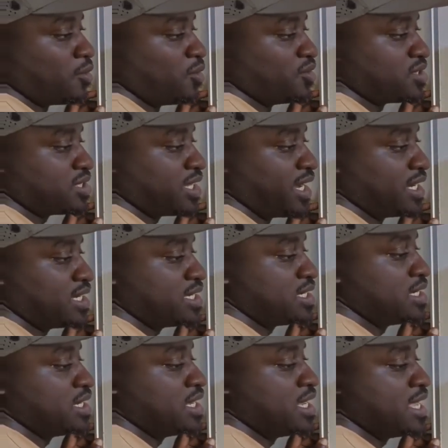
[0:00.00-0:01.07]
constant,
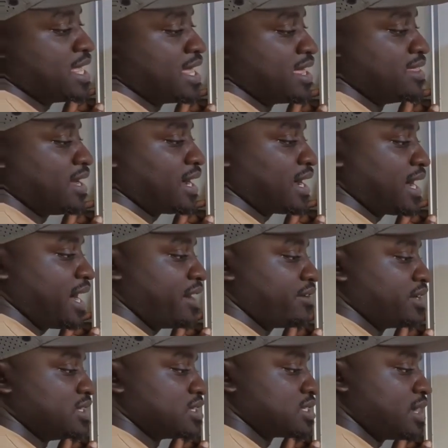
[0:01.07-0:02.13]
the
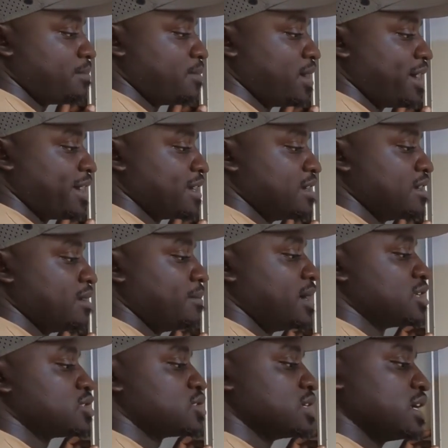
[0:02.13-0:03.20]
current supplied
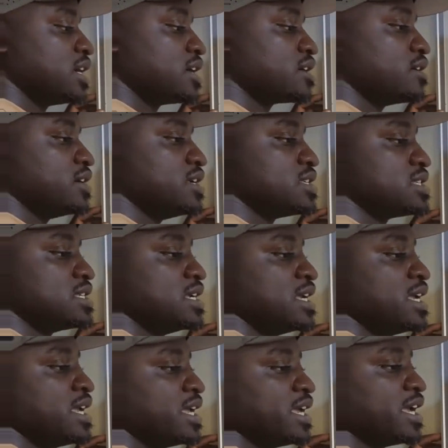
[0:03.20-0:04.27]
must increase
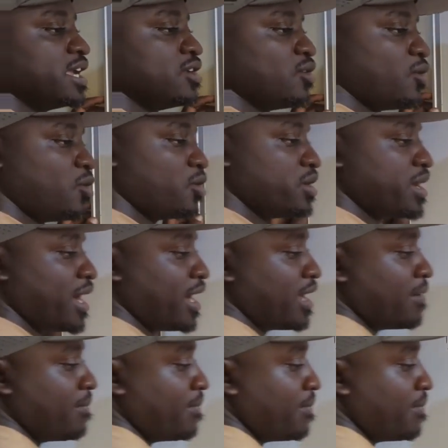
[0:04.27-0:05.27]
in order